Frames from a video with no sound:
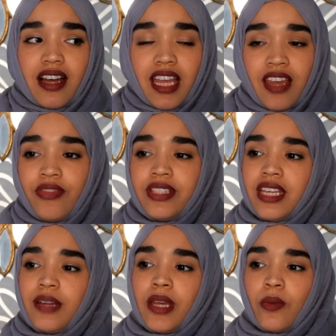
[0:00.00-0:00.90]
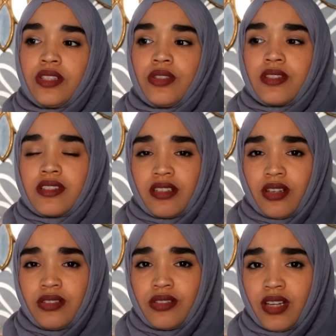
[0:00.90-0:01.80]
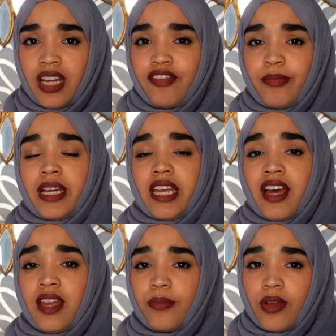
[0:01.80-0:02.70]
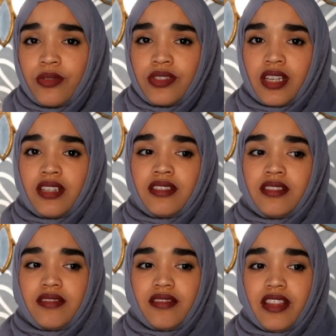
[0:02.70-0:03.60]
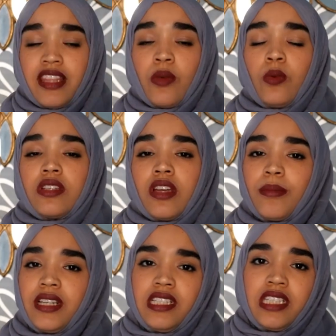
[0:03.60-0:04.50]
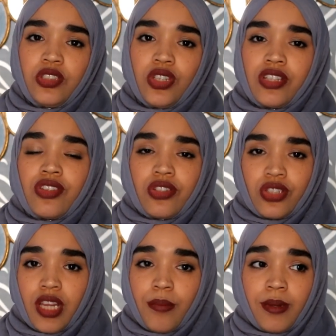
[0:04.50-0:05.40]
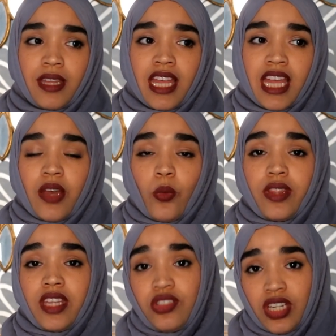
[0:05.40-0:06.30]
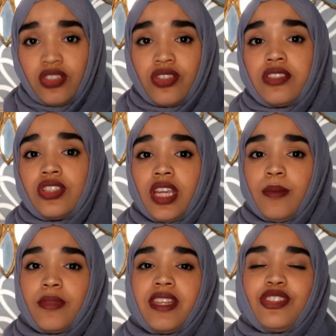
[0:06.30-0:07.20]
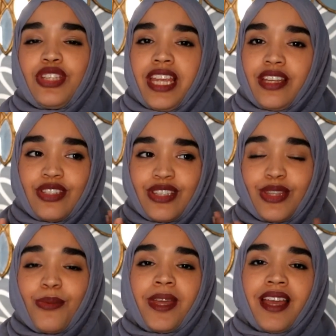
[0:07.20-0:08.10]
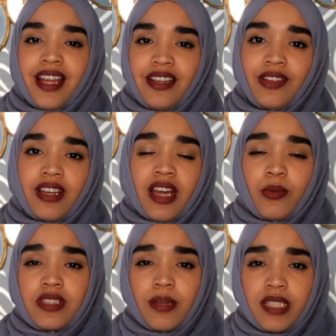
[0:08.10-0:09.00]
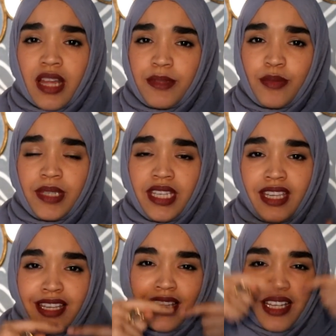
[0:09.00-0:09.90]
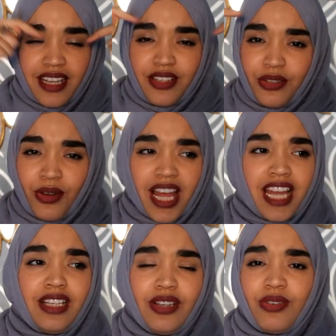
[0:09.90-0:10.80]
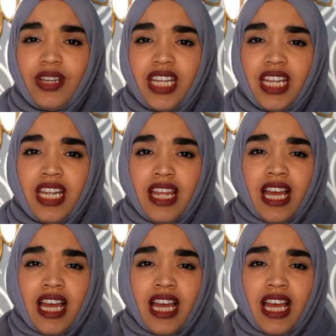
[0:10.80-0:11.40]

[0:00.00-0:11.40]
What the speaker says: every time I went to a salon to have my eyebrows done, they would completely change the shape. When they changed the shape, they changed the way I look. I would sometimes be, I don't know, angry.